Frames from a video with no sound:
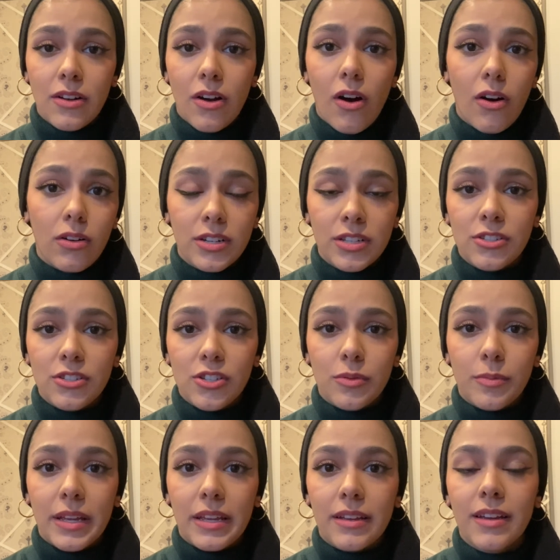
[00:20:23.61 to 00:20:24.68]

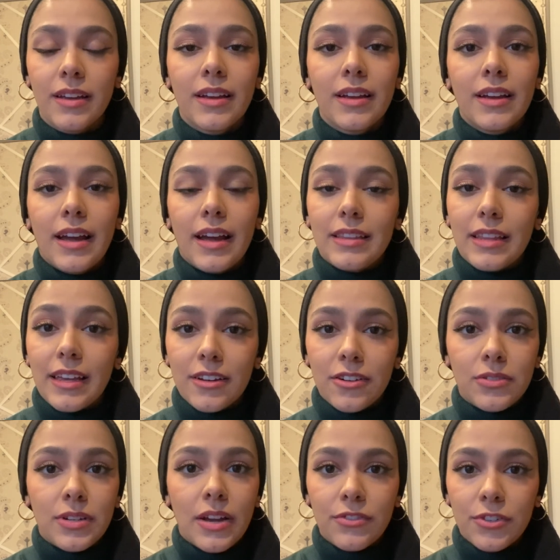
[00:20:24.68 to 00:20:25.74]
all-consuming and like it'll
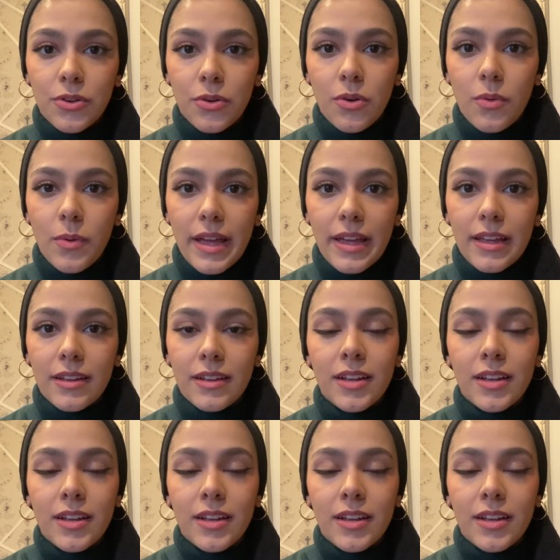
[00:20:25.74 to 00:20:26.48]
never go away.